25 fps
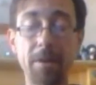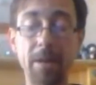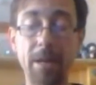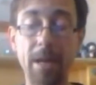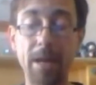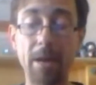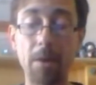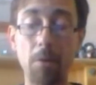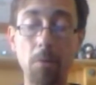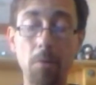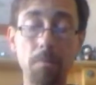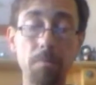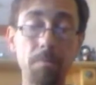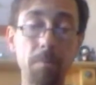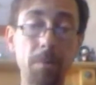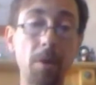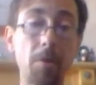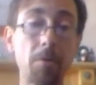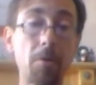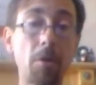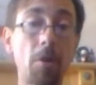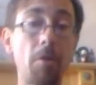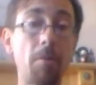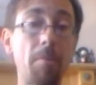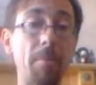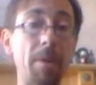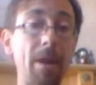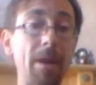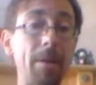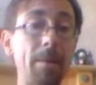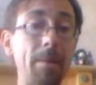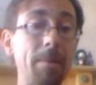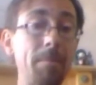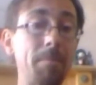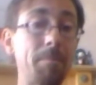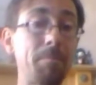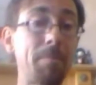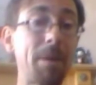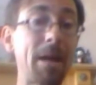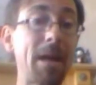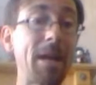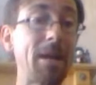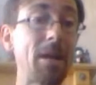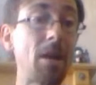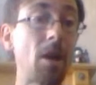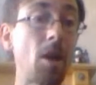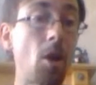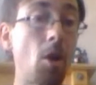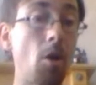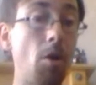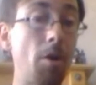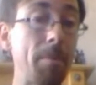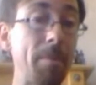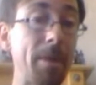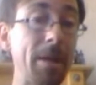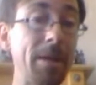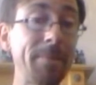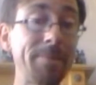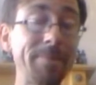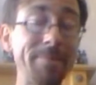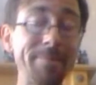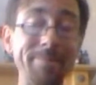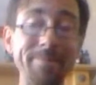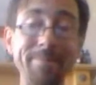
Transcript: Now, I've got to admit, being a limey,